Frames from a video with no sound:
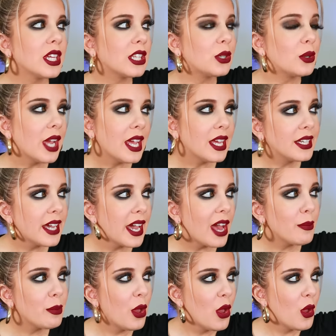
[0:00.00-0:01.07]
like a little end
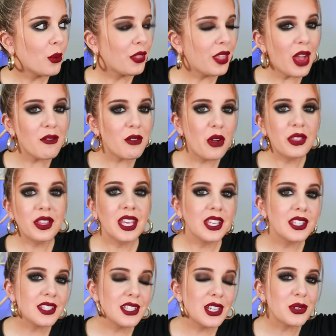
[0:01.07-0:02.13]
cap where they have all the
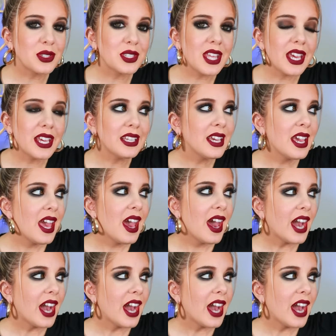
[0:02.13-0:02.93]
kiss nails laying.